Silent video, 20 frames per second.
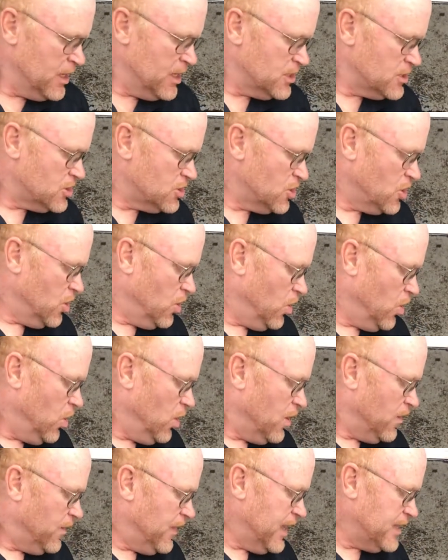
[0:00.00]
So
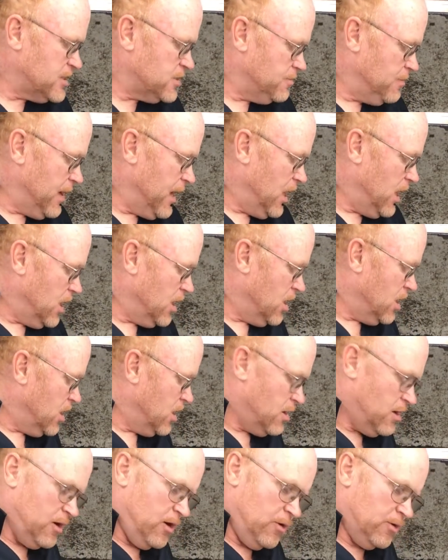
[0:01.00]
that's about
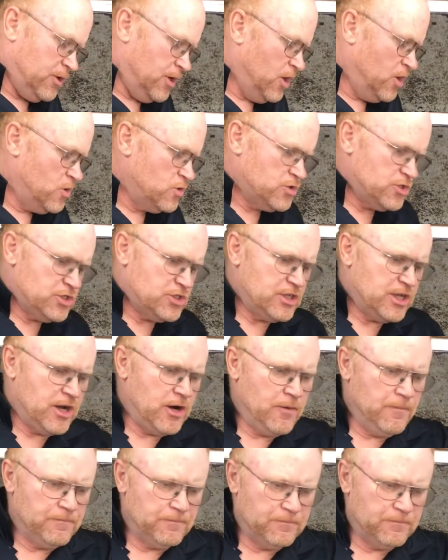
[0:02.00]
on hoses there.